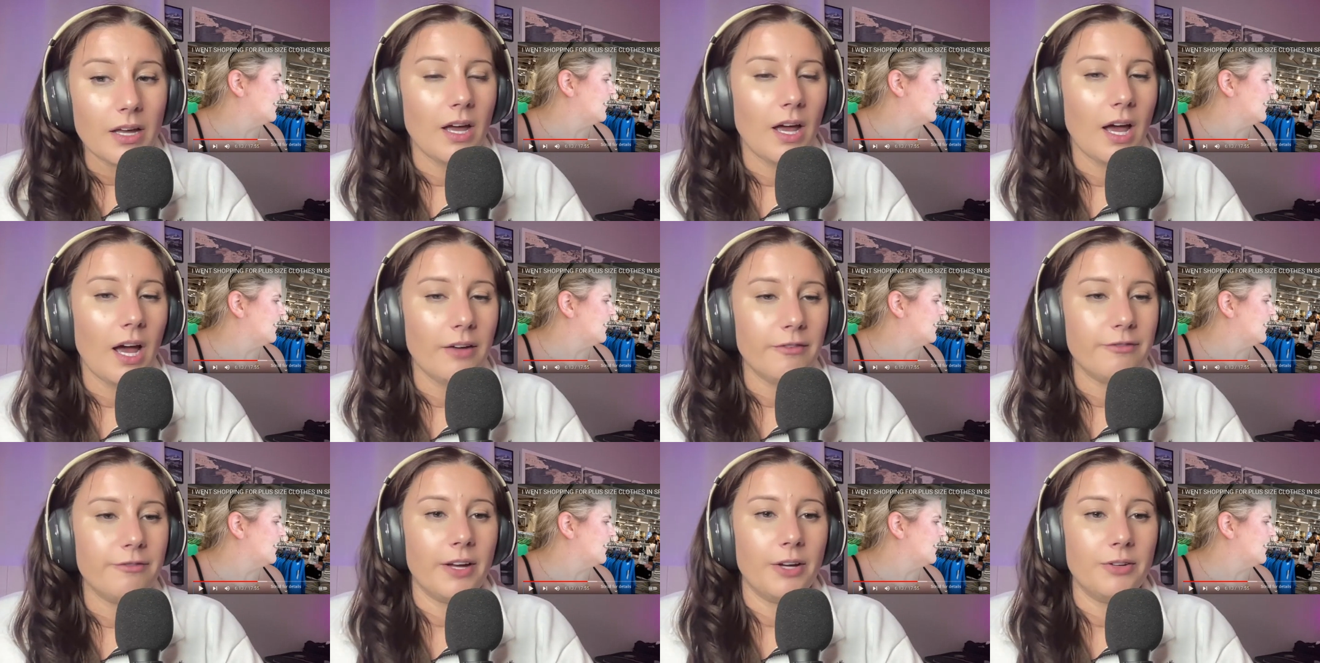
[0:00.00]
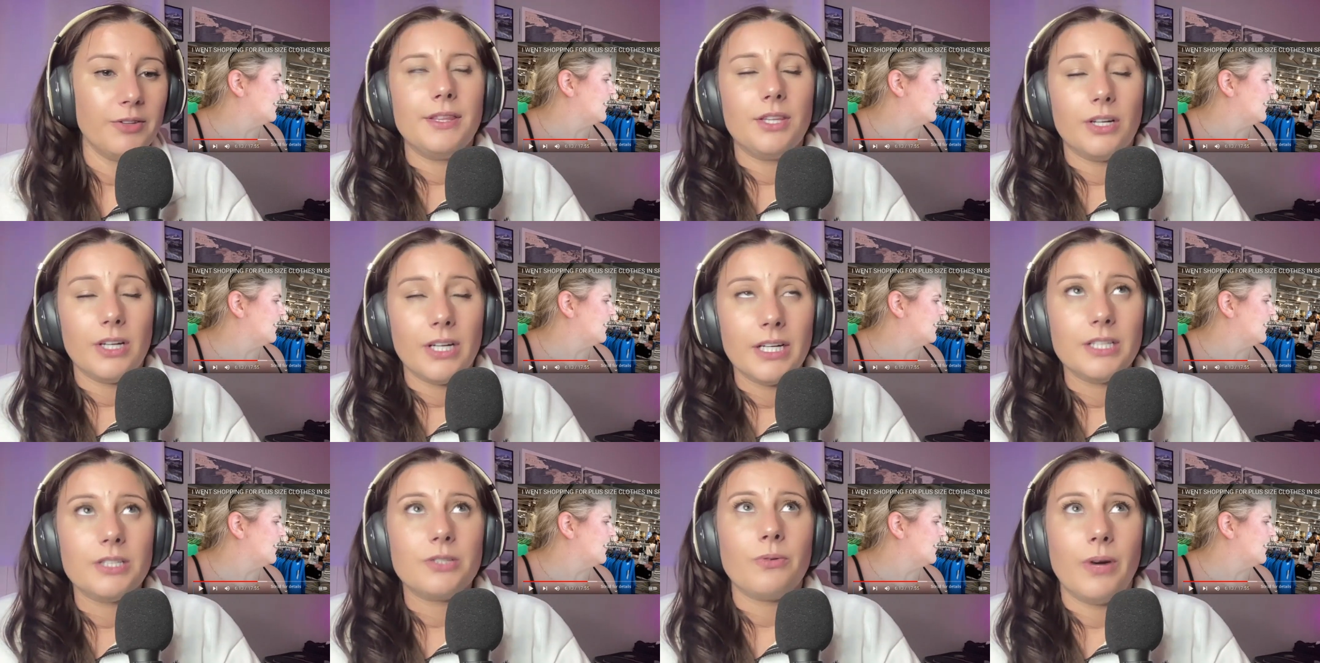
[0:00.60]
Speaker 1: have found that there
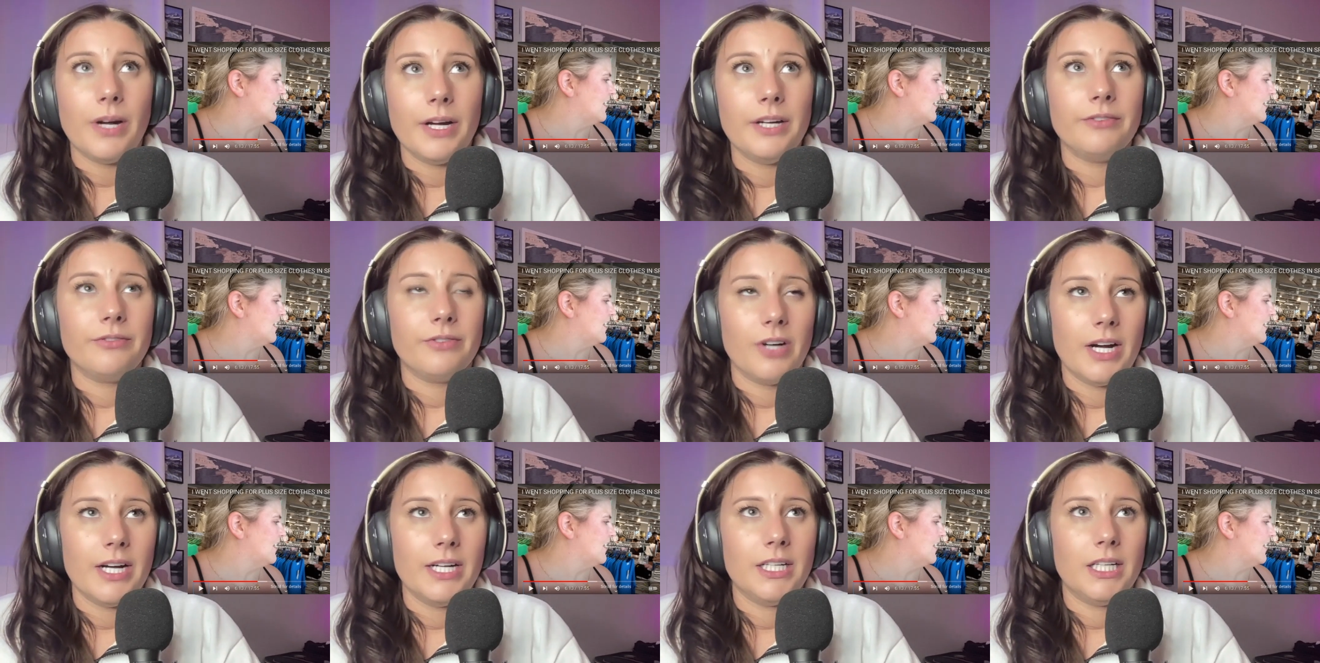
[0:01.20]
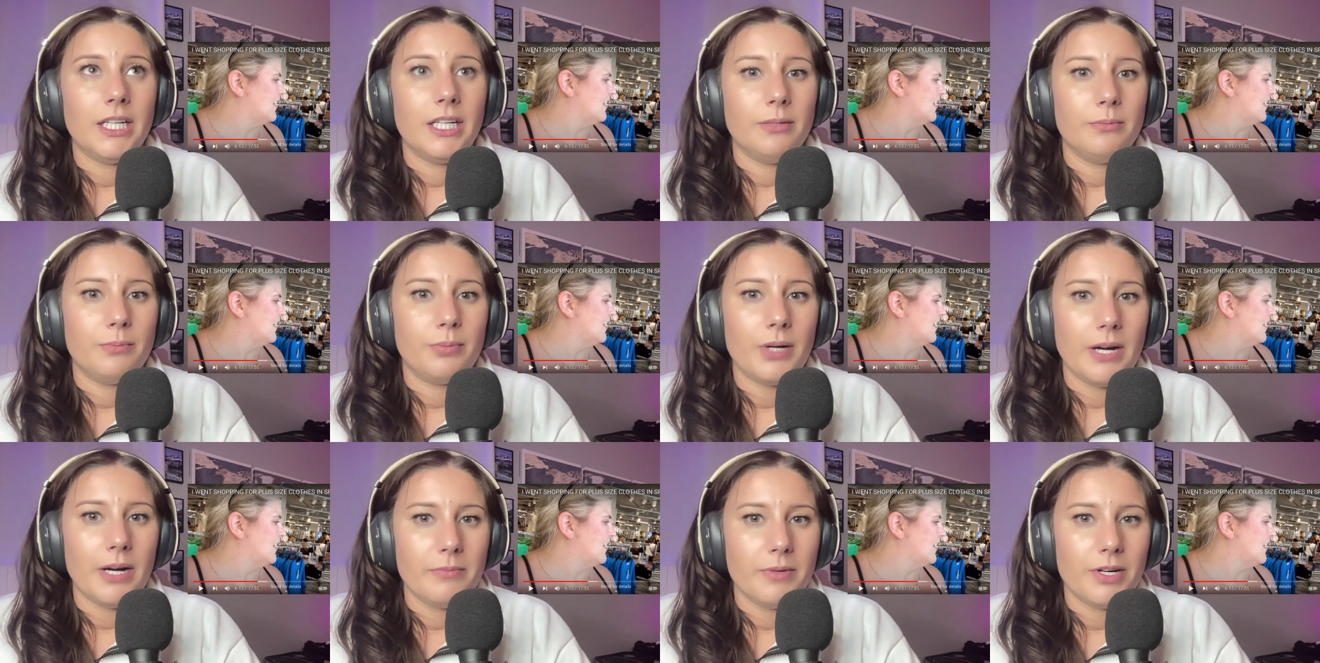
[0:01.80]
is quite a variety in
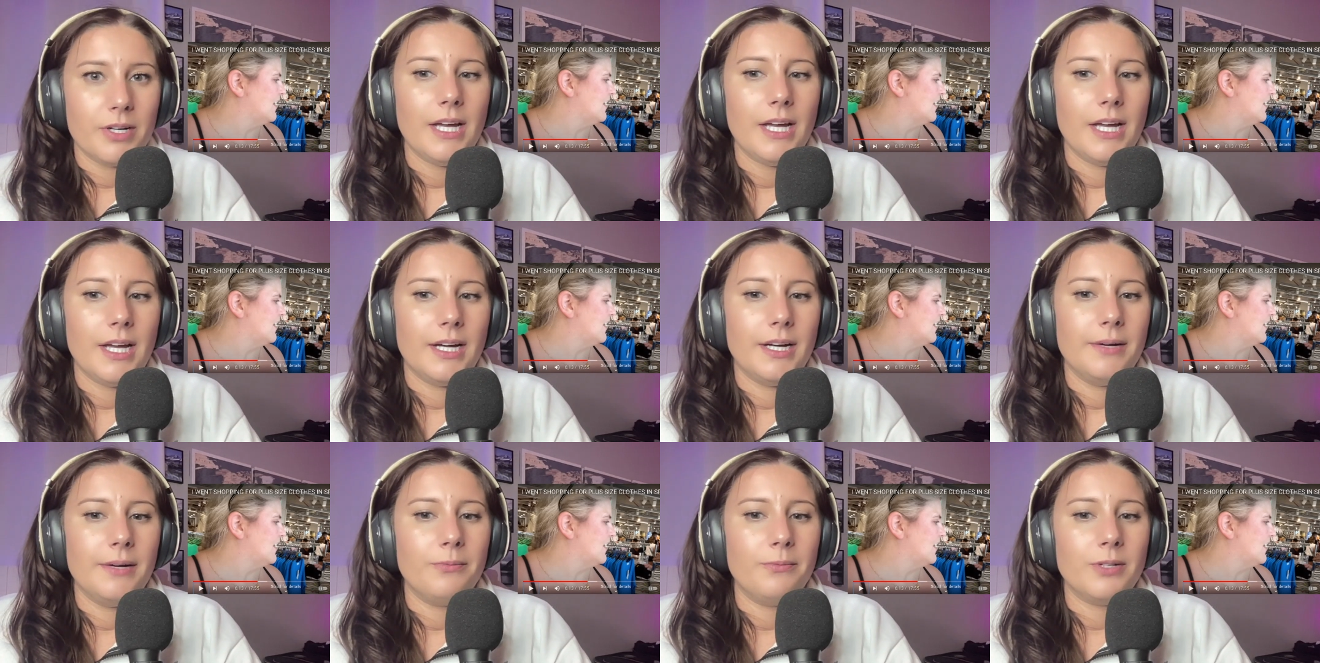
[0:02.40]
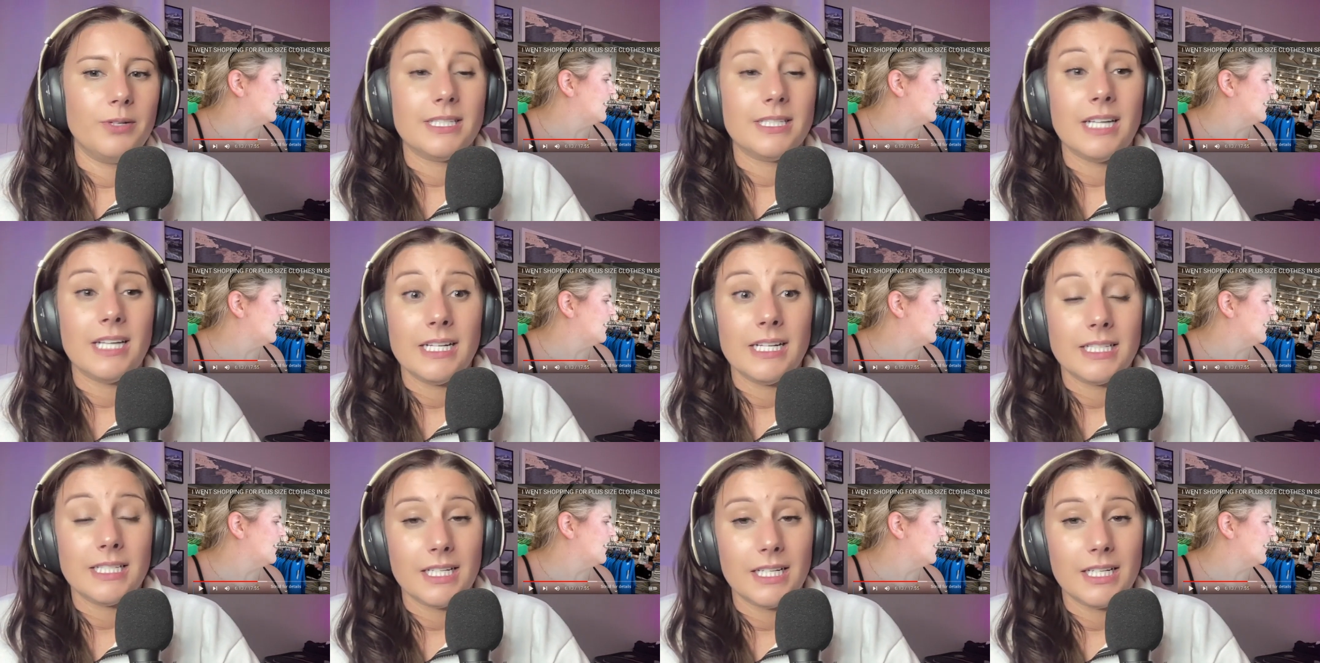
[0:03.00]
Primark um, with
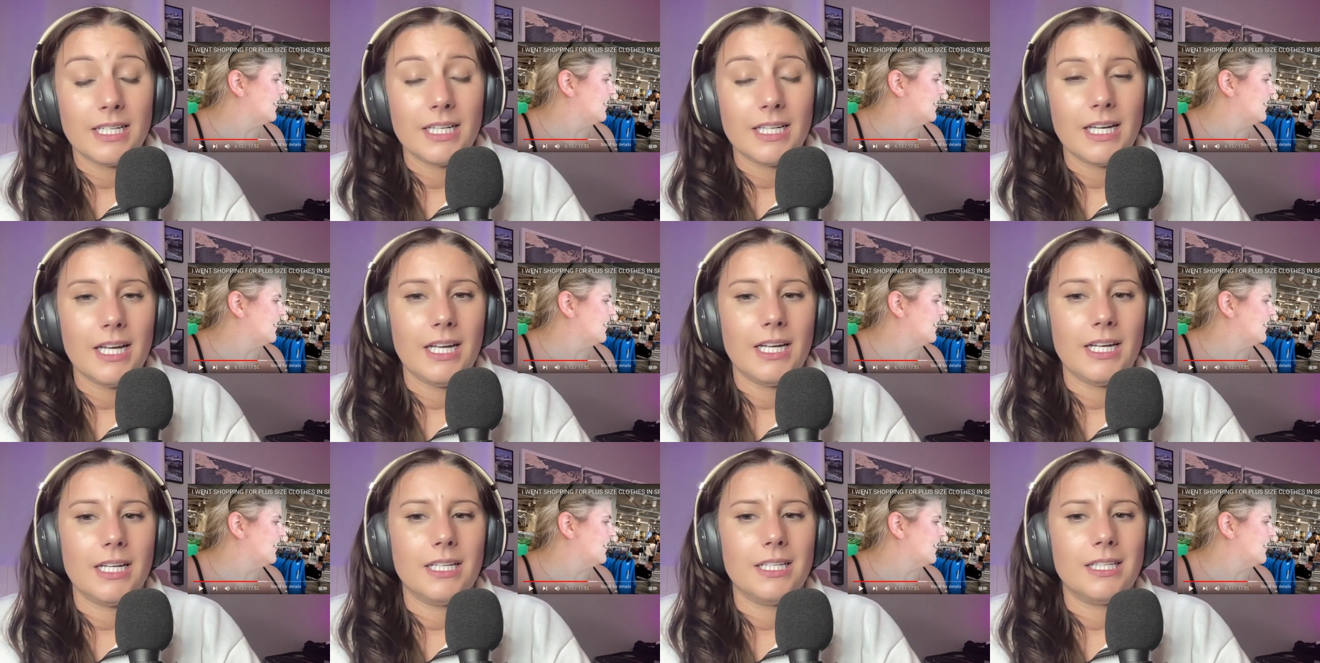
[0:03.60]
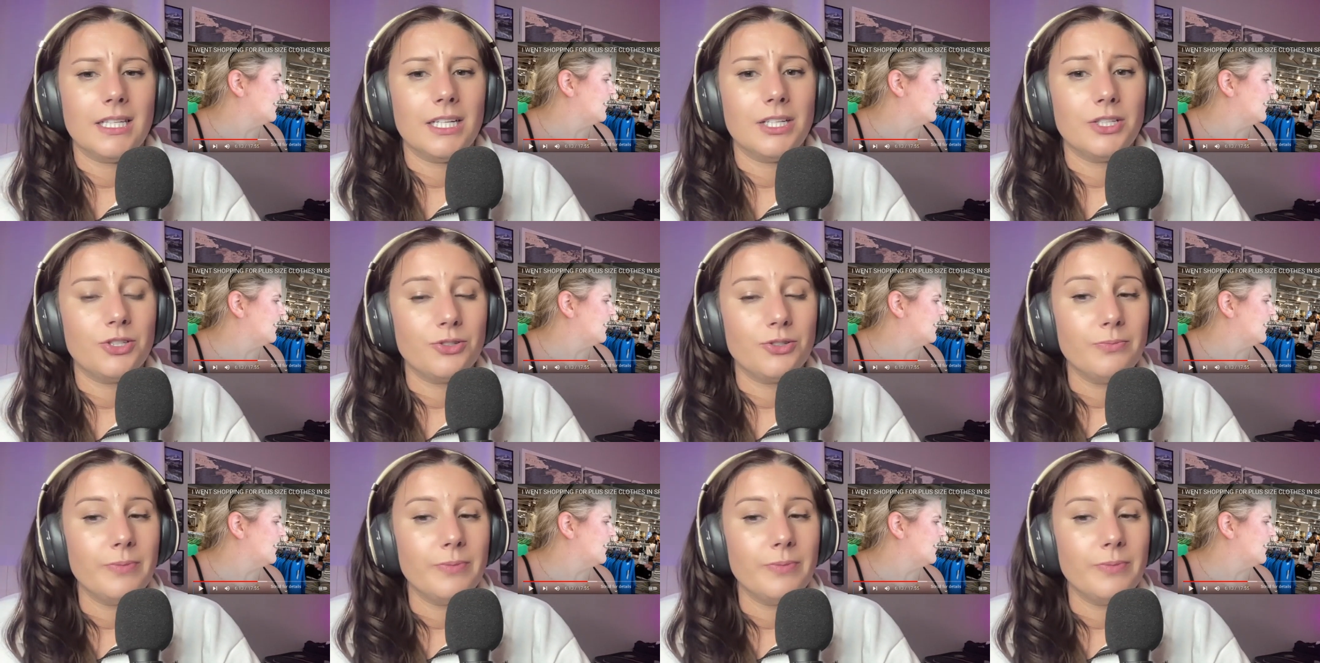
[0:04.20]
sizing and they do